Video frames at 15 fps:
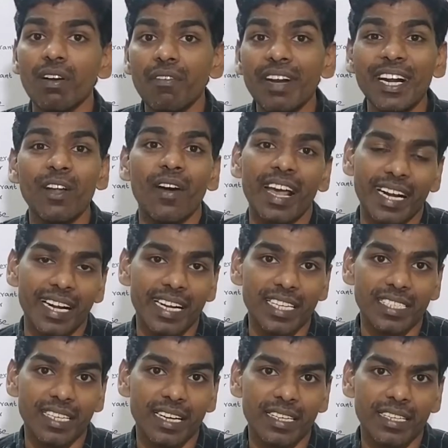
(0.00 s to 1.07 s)
window air
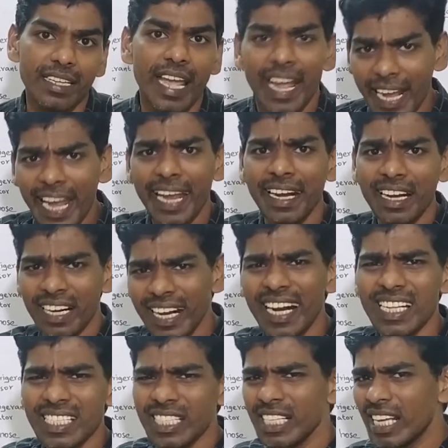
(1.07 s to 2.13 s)
conditioner. Again, let
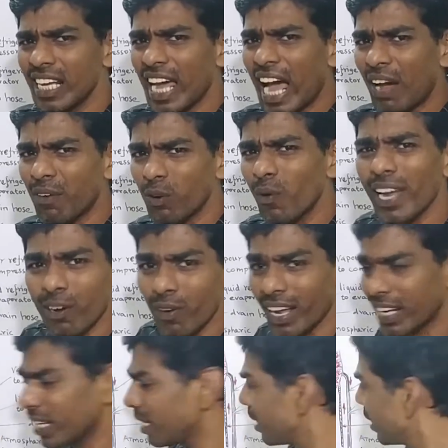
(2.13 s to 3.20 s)
us have a quick look.